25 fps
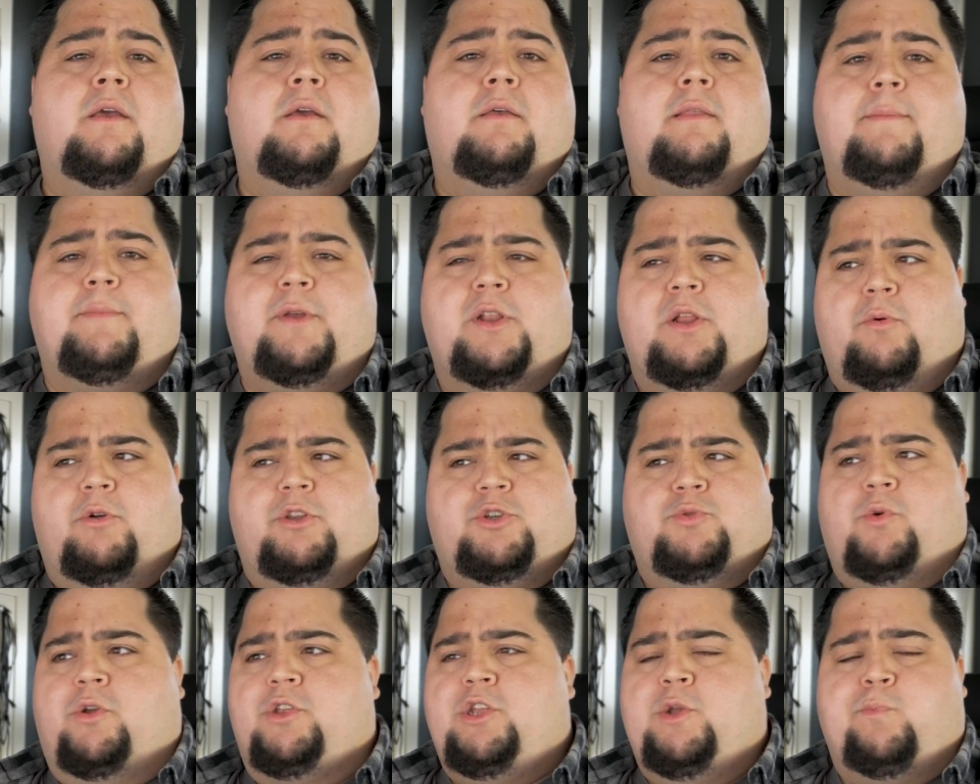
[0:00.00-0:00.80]
Let me know
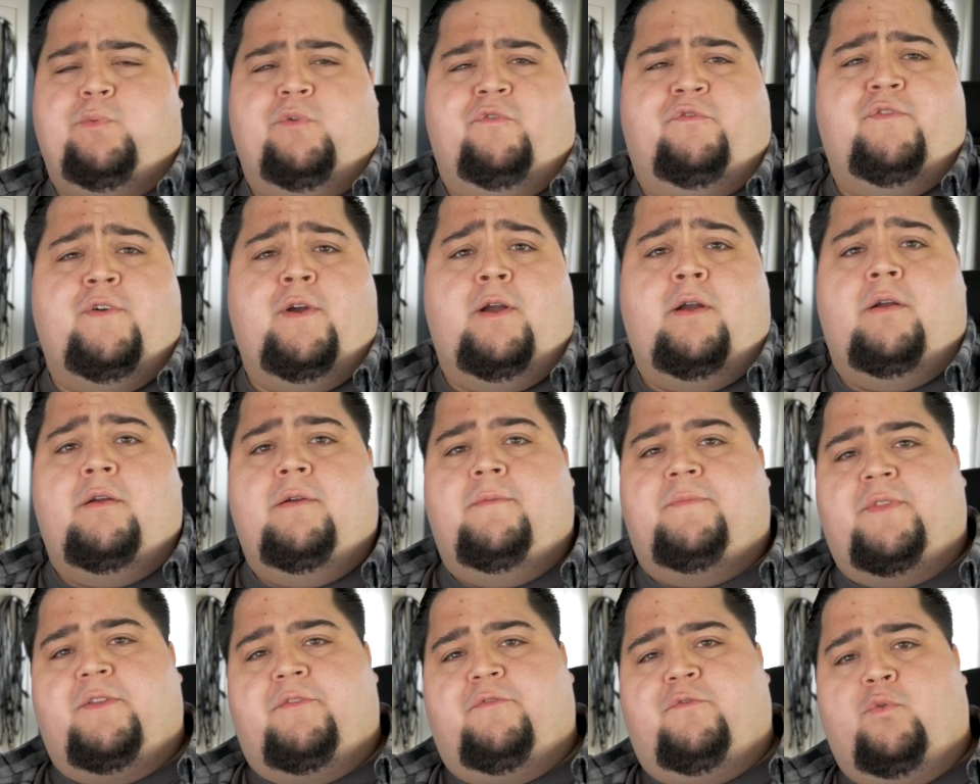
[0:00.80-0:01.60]
which one you prefer
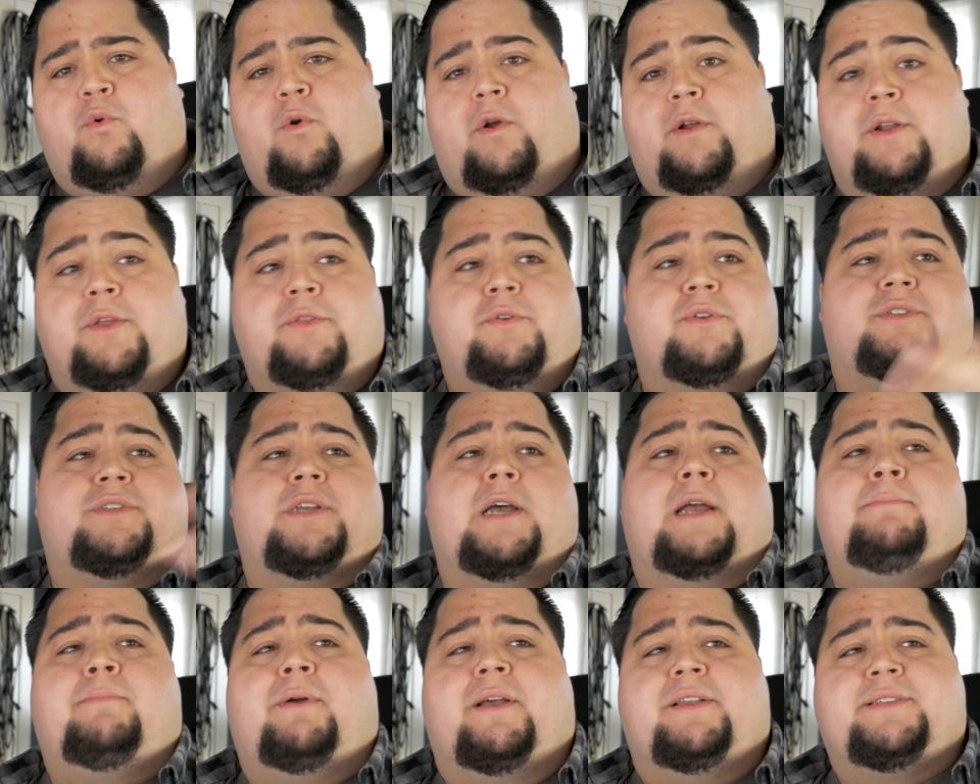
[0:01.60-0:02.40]
for another
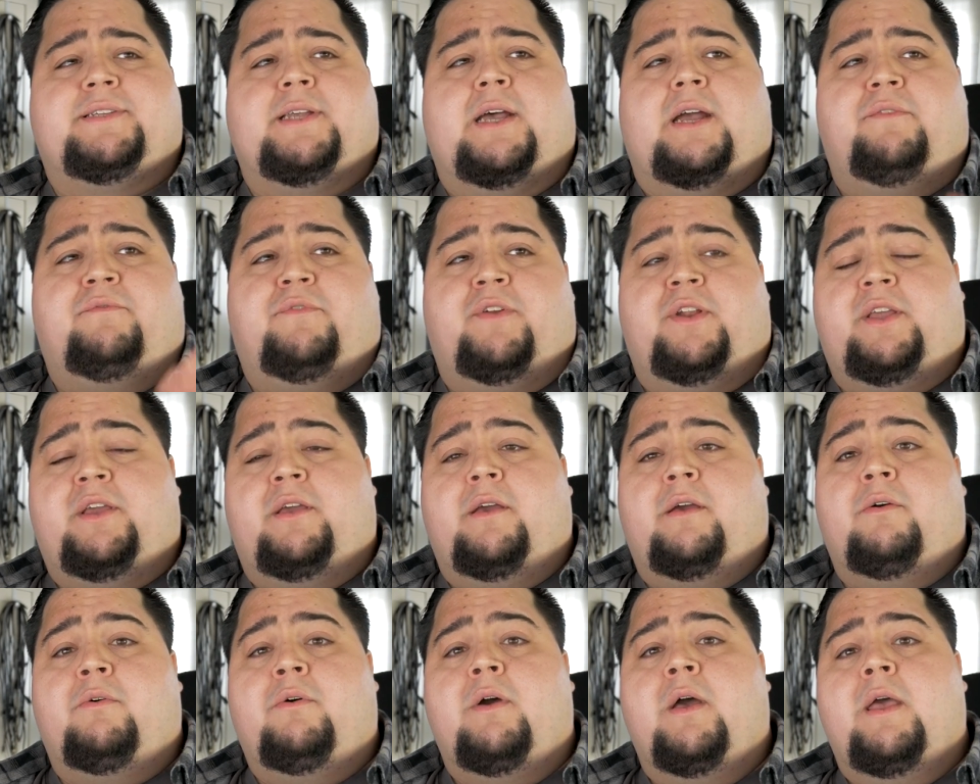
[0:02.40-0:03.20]
side-by-side
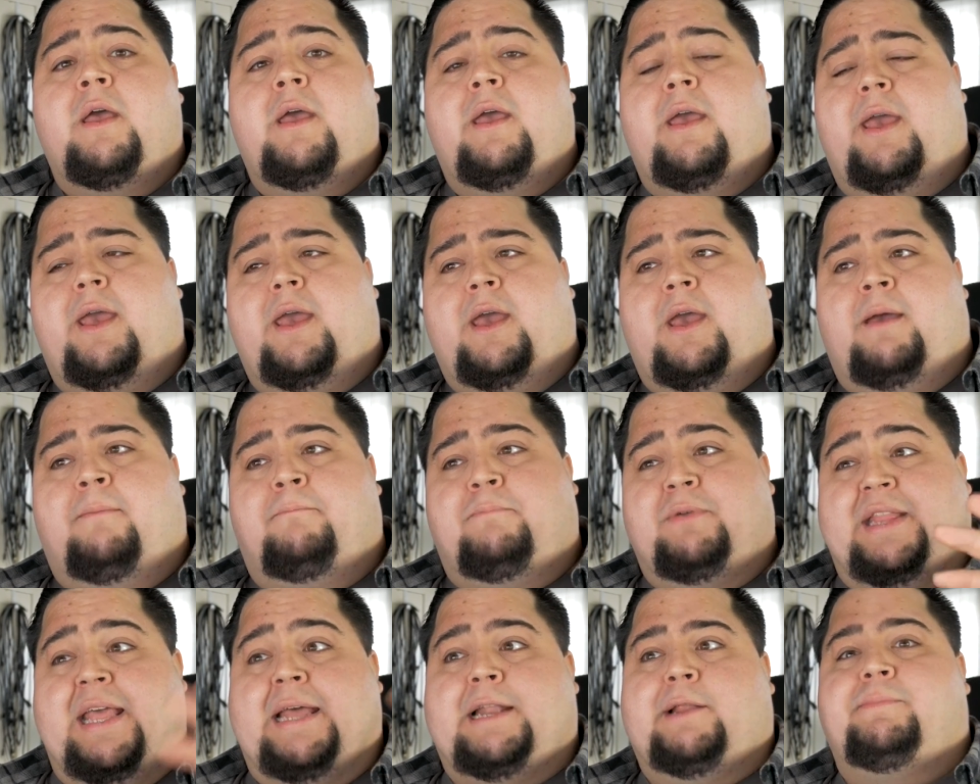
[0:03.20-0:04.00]
video,
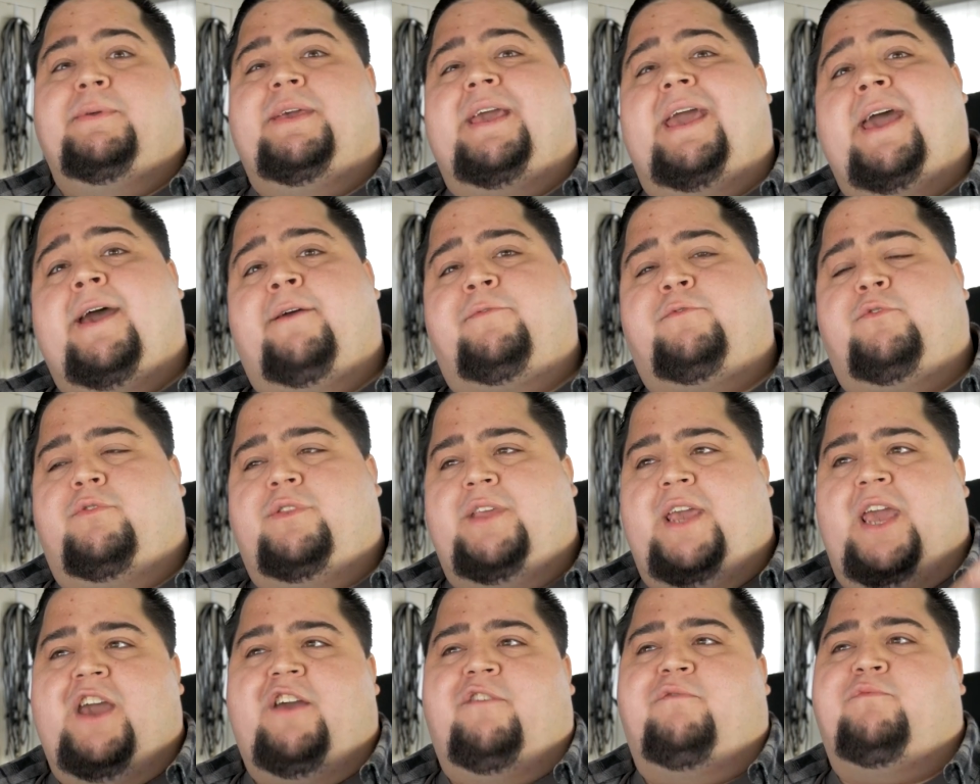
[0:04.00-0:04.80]
but that'll be after
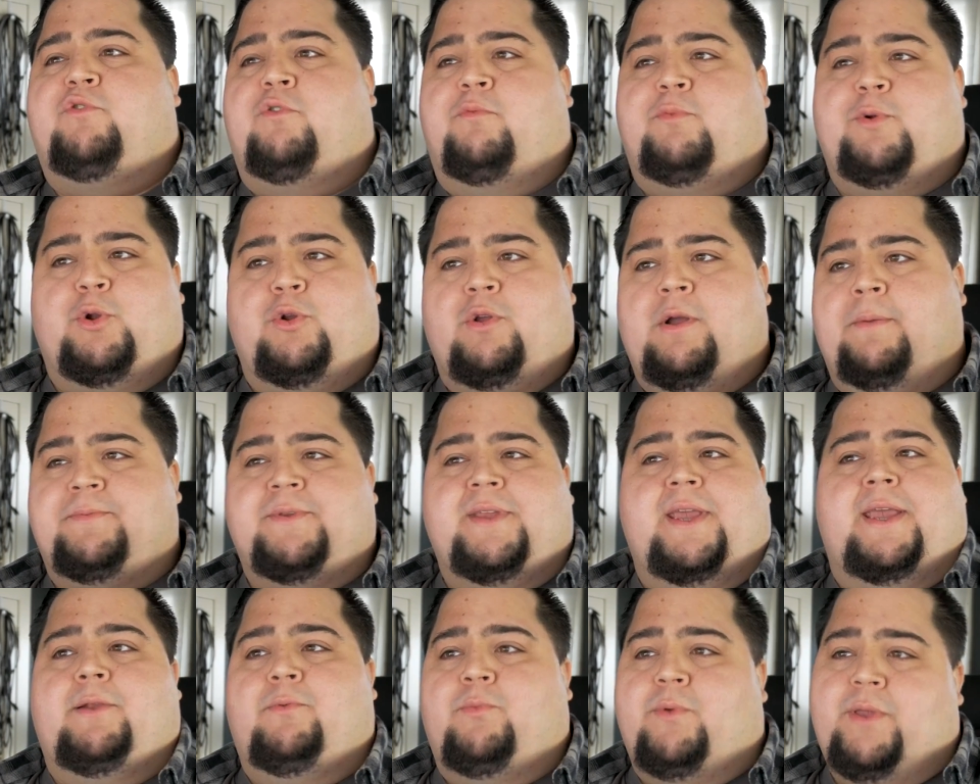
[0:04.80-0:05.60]
the Afterburner
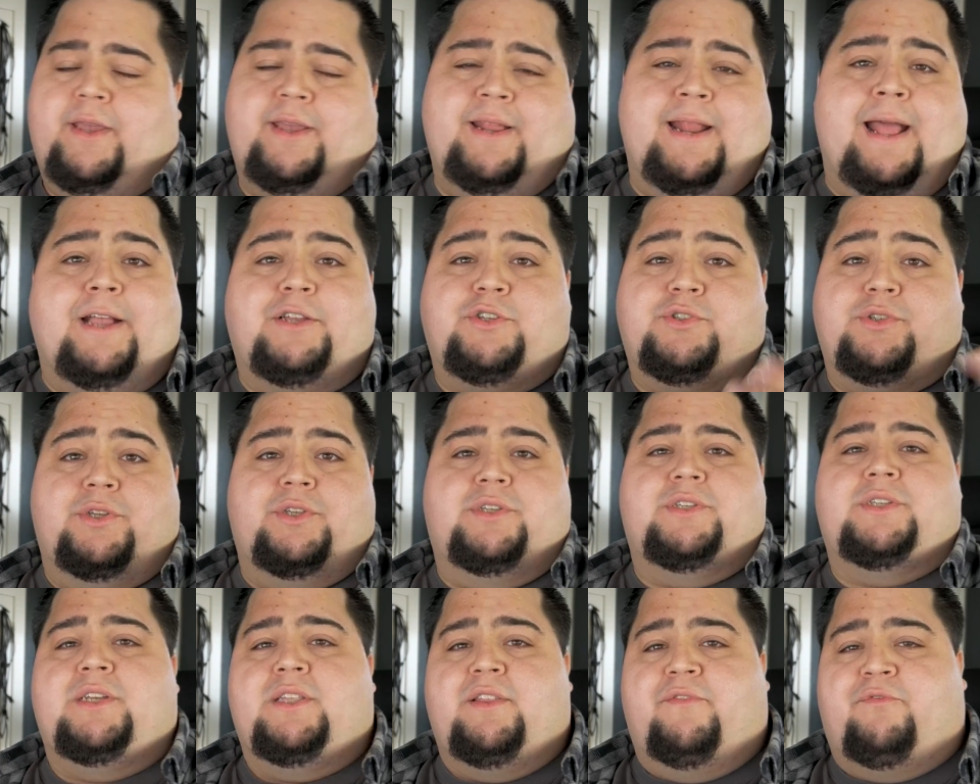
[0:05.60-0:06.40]
update, and we can actually
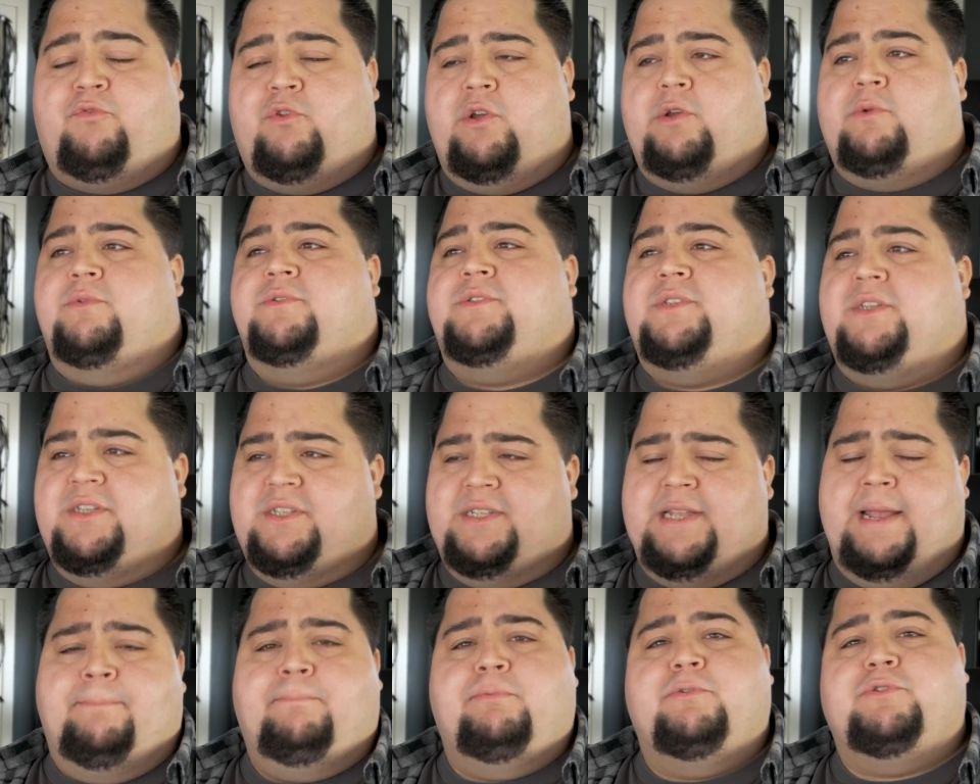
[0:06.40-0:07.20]
see the frequencies,
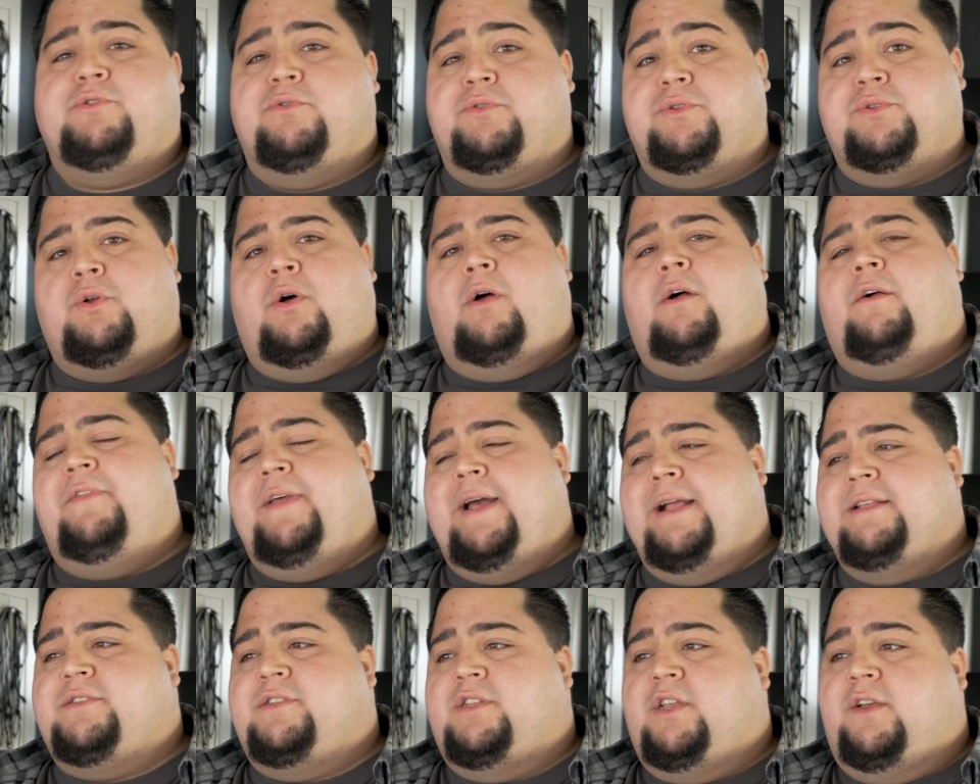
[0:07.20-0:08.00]
temperatures, and all
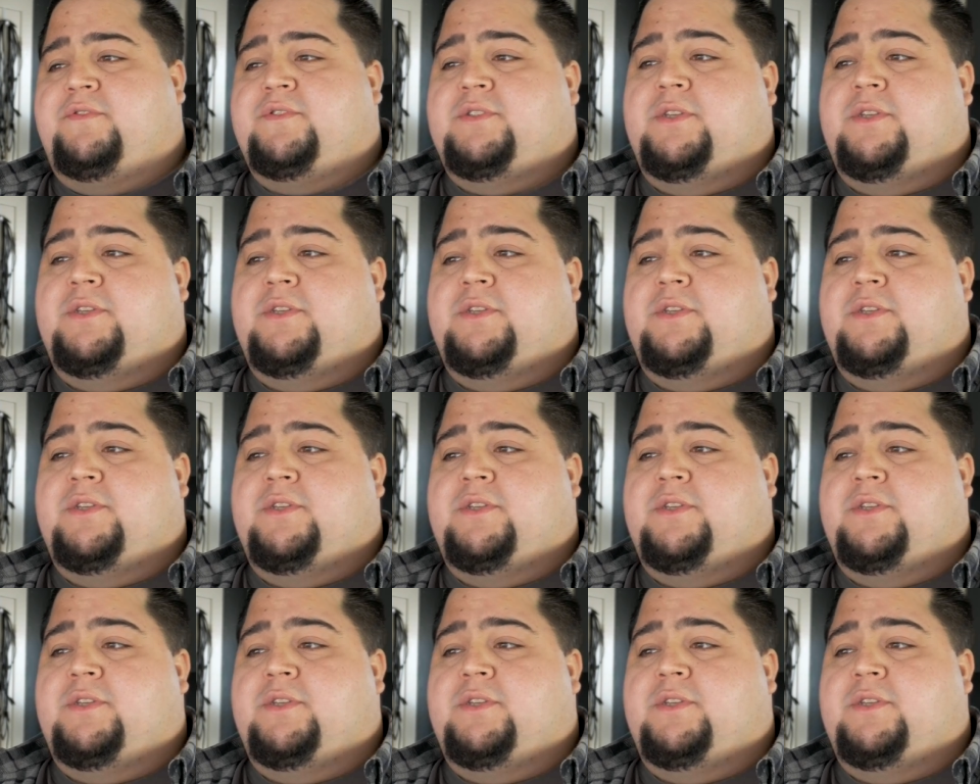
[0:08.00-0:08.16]
that stuff.